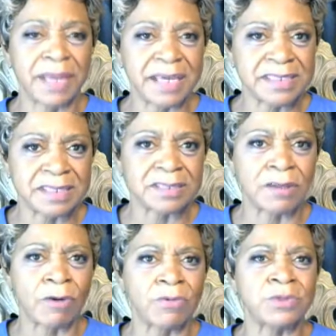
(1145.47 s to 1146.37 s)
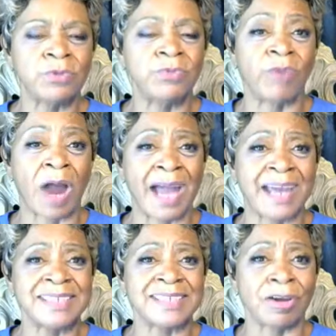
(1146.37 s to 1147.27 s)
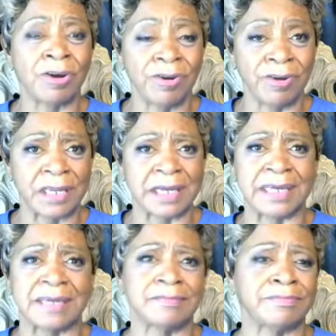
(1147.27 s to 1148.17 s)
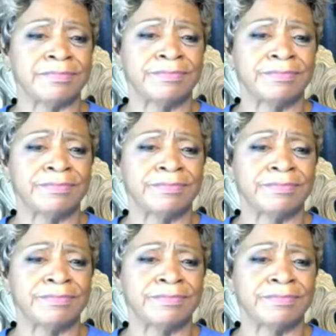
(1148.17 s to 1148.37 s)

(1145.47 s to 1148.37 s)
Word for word: He blesses those who rise early.